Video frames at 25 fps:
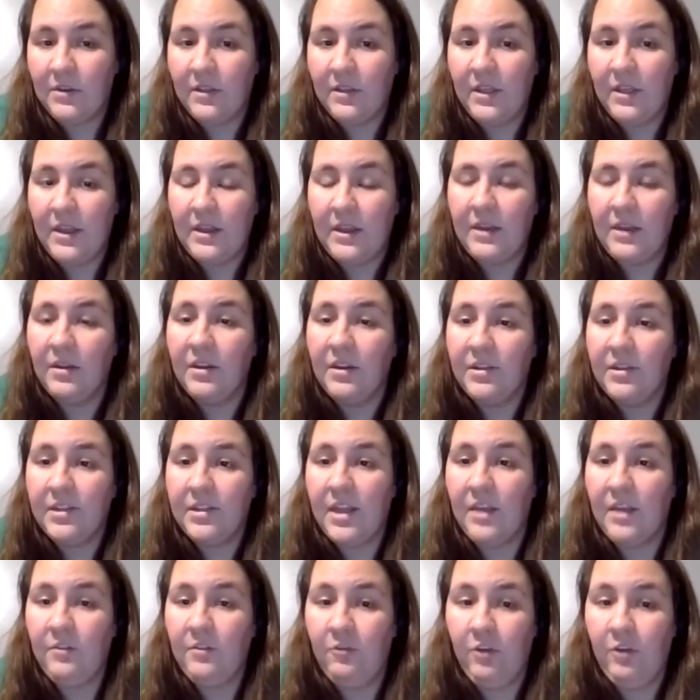to the
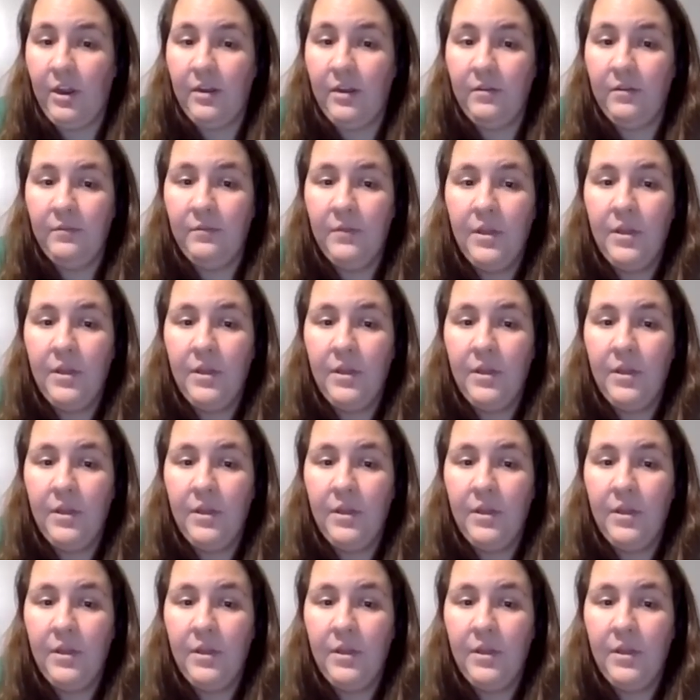nearest 100.